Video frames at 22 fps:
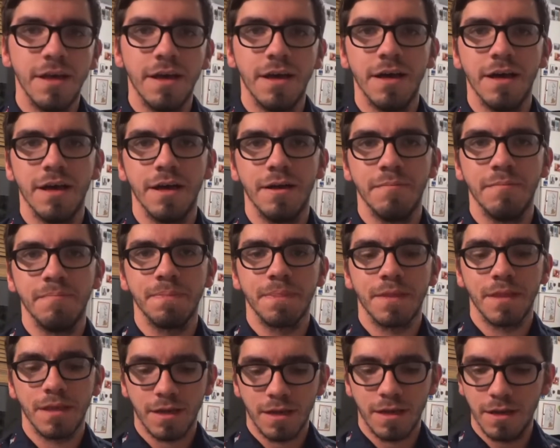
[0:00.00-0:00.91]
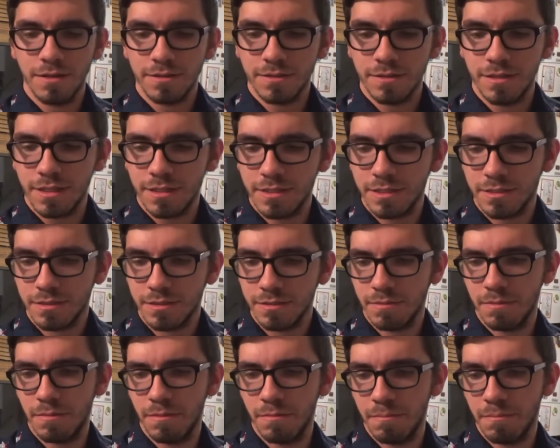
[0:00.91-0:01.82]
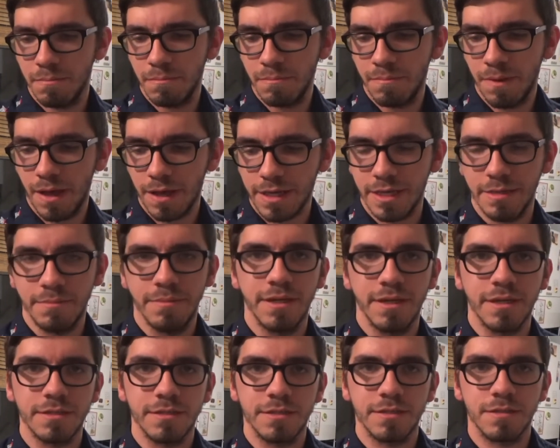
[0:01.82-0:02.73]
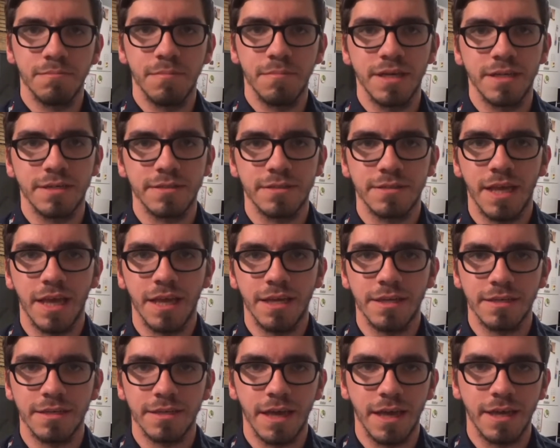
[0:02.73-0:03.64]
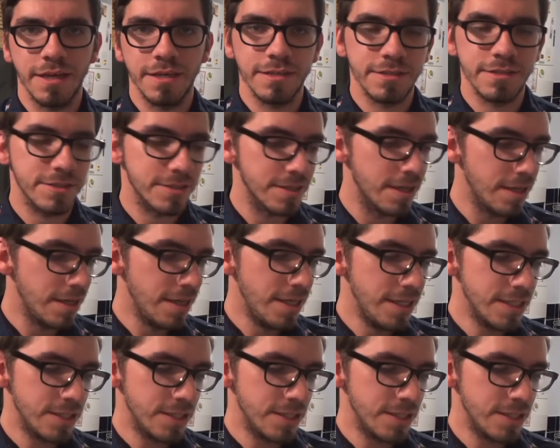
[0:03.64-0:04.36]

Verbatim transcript: Because um, this packet mix makes 10 cakes,